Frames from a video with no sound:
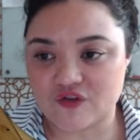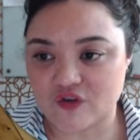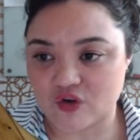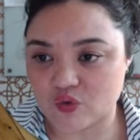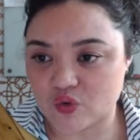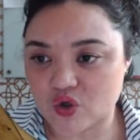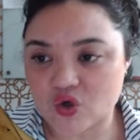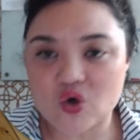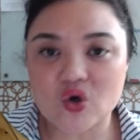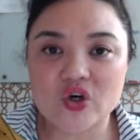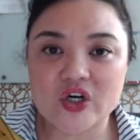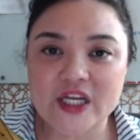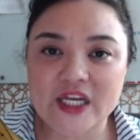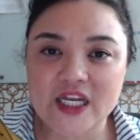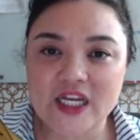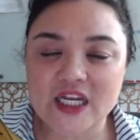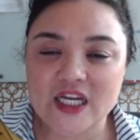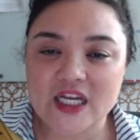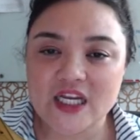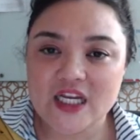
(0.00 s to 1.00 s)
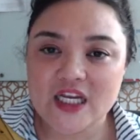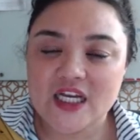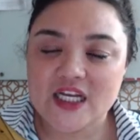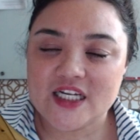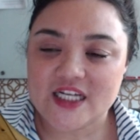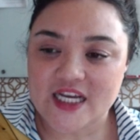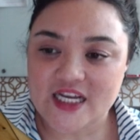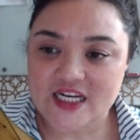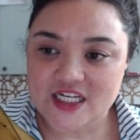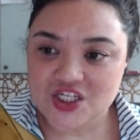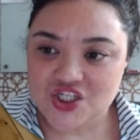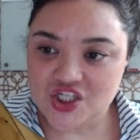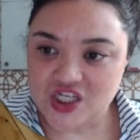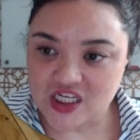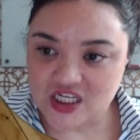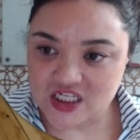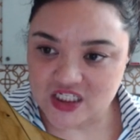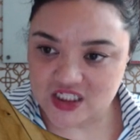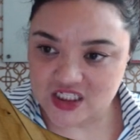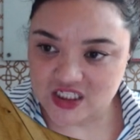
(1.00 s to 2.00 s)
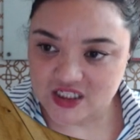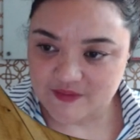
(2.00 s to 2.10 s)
recording data sheet.